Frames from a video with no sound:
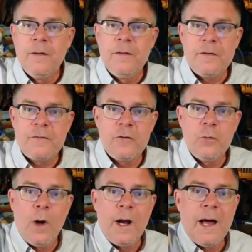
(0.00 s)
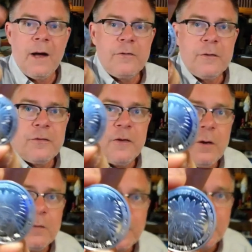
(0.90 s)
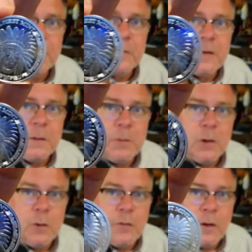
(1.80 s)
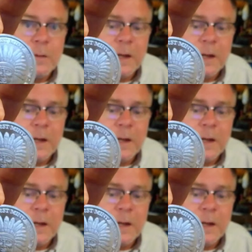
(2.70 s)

This is 1 ounce of silver. Isn't it beautiful?